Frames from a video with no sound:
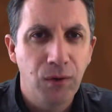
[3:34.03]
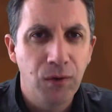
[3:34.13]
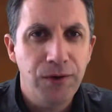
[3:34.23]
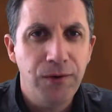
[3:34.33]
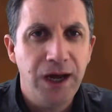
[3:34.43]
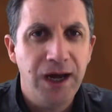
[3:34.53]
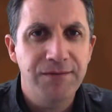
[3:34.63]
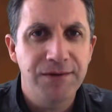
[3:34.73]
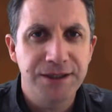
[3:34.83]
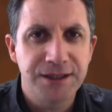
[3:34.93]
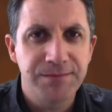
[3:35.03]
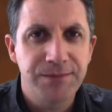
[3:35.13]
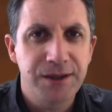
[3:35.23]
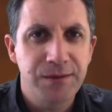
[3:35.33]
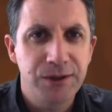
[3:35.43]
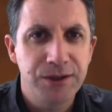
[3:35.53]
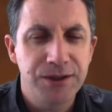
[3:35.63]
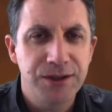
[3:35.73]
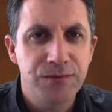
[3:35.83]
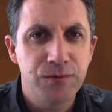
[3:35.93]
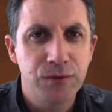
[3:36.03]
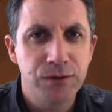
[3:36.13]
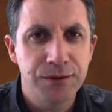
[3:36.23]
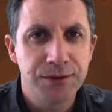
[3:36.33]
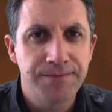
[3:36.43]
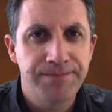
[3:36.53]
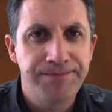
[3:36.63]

All you have are the simple emergency rules.